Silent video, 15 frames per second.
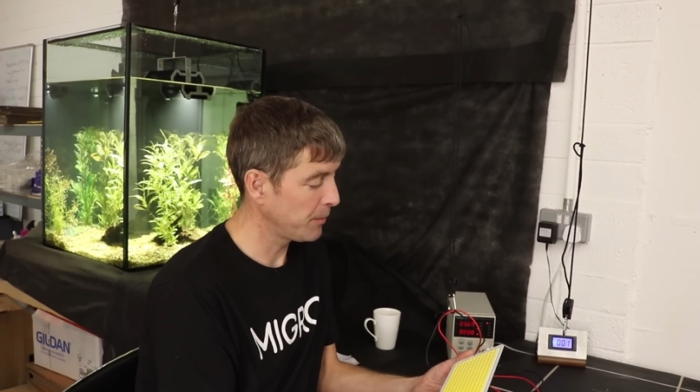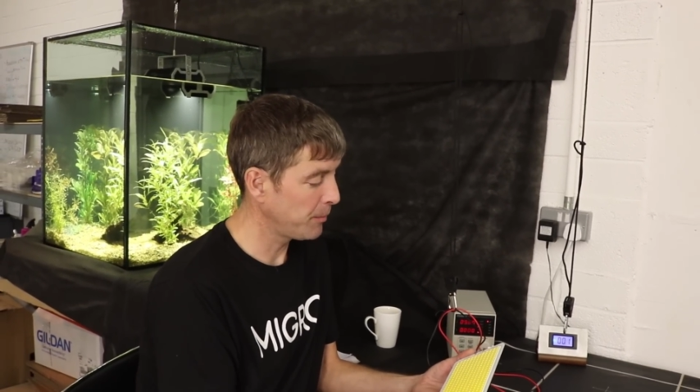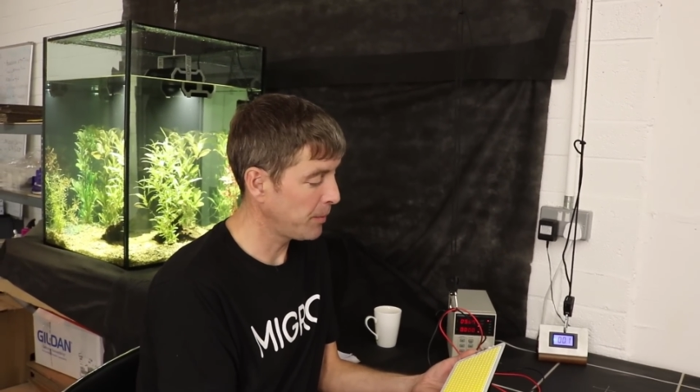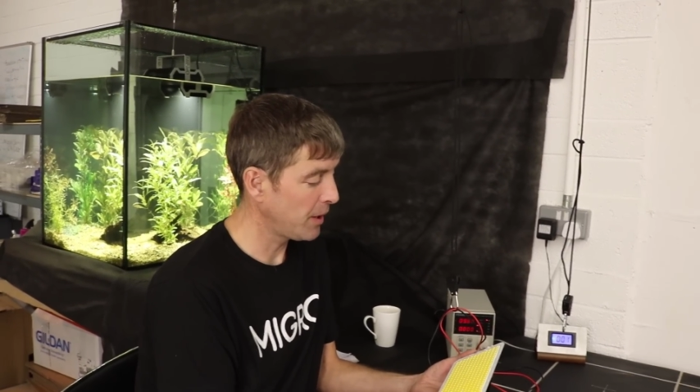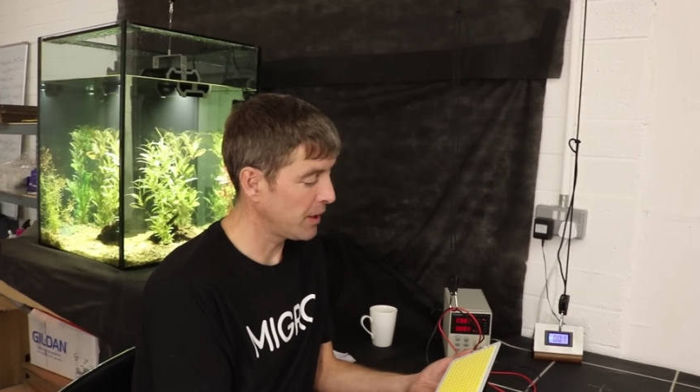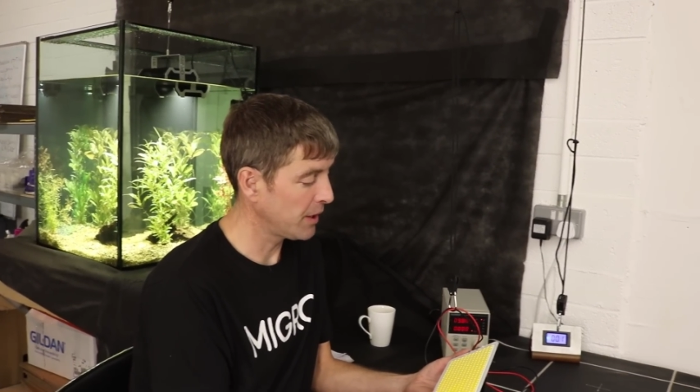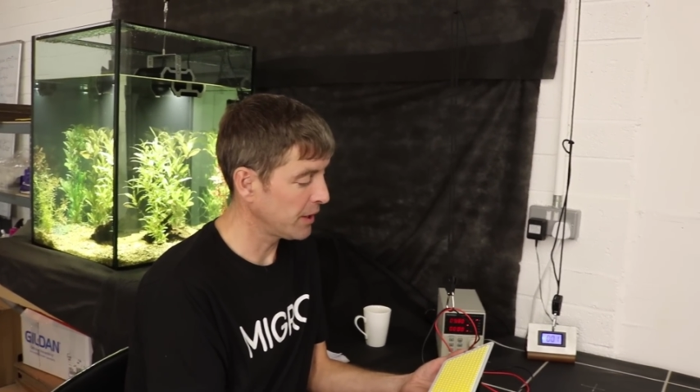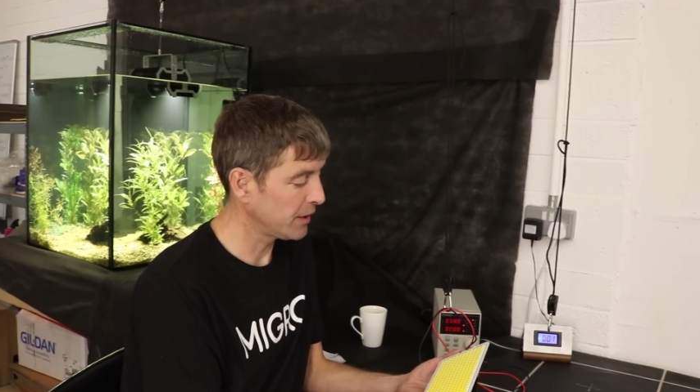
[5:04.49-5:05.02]

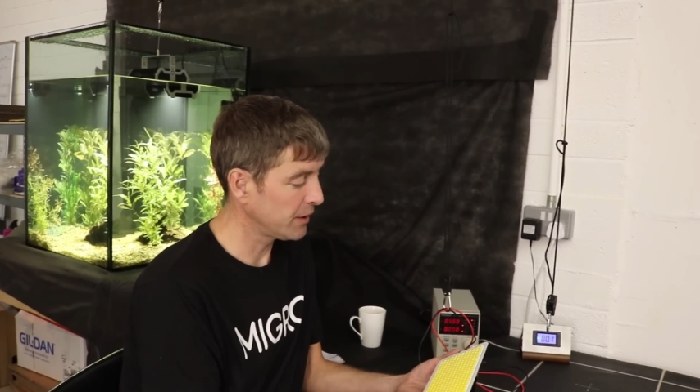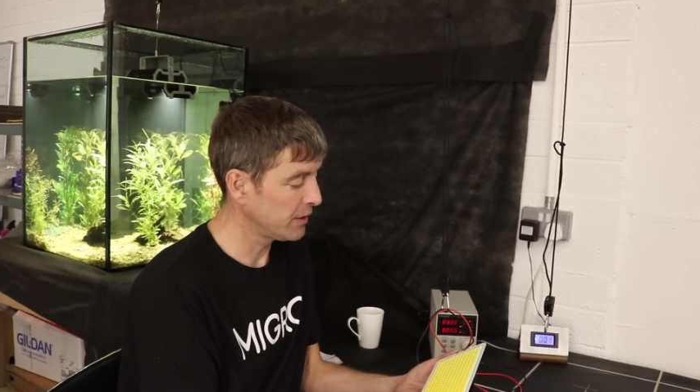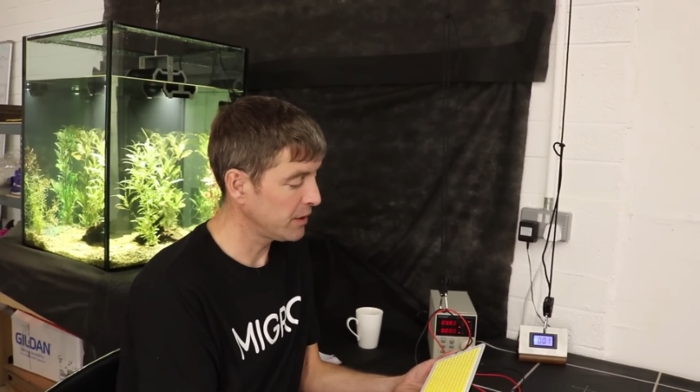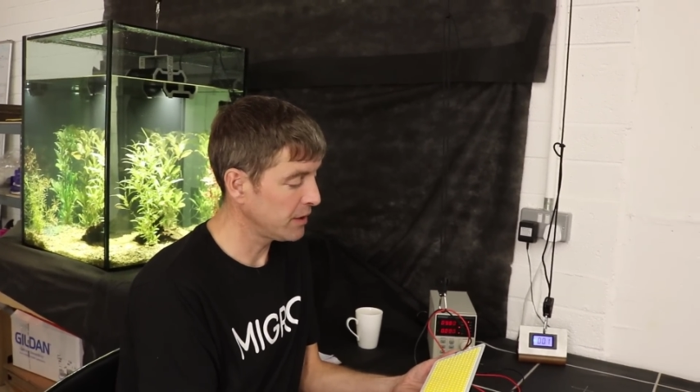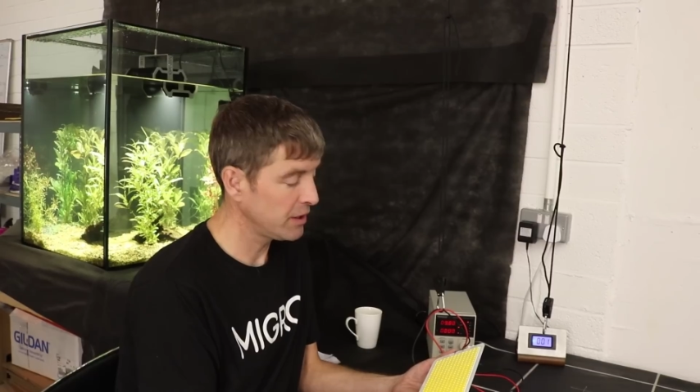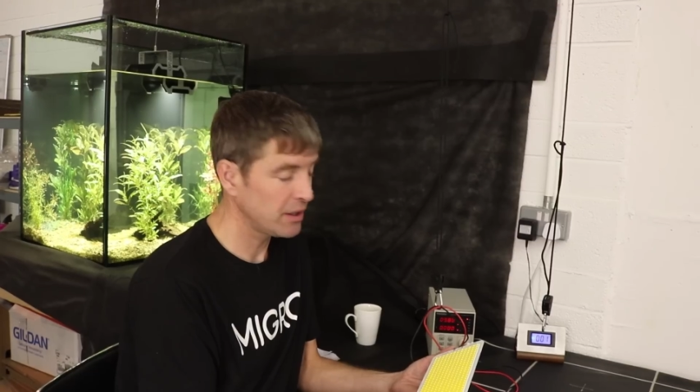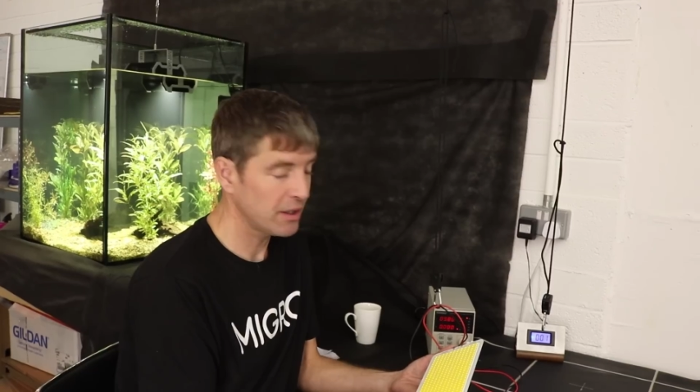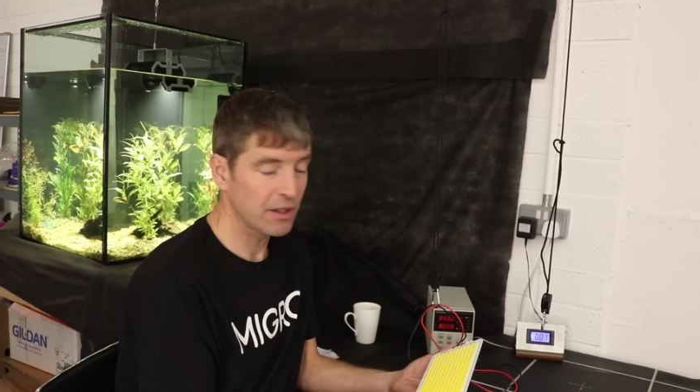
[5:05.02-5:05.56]
buying
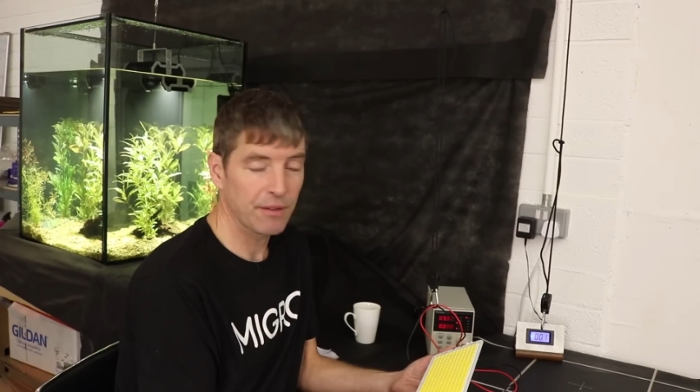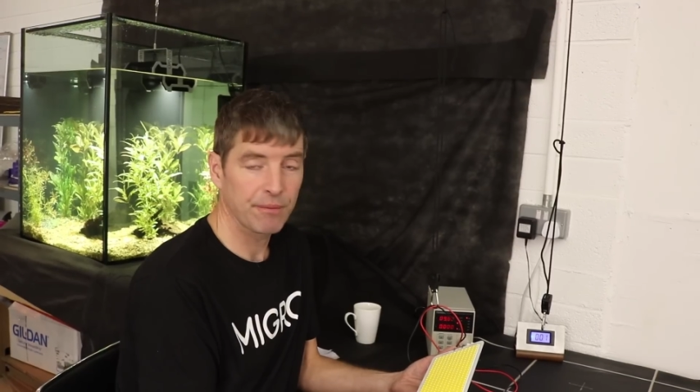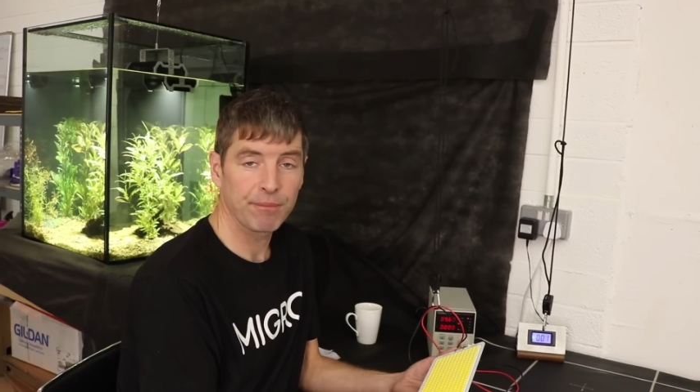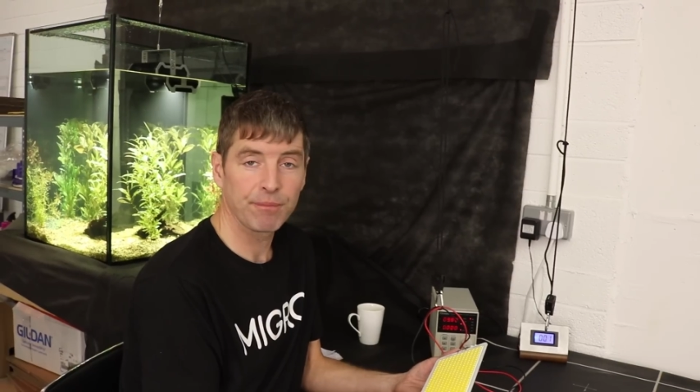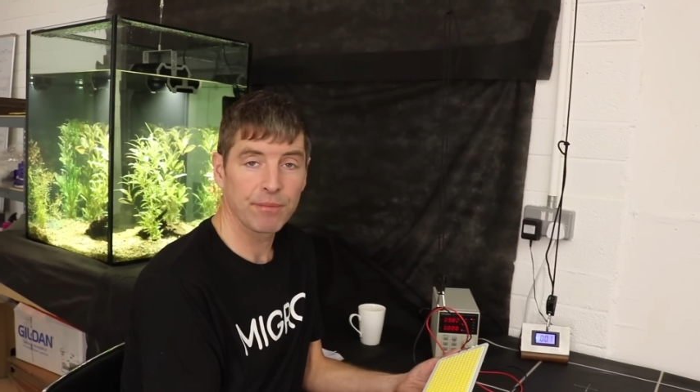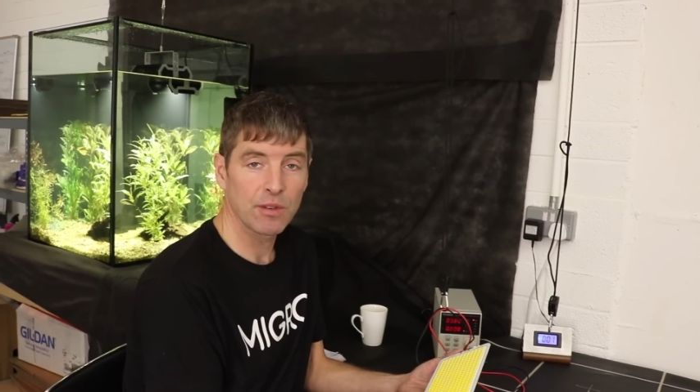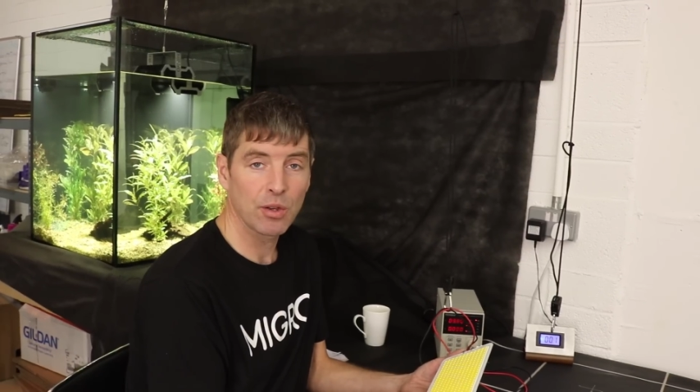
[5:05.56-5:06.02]
the um,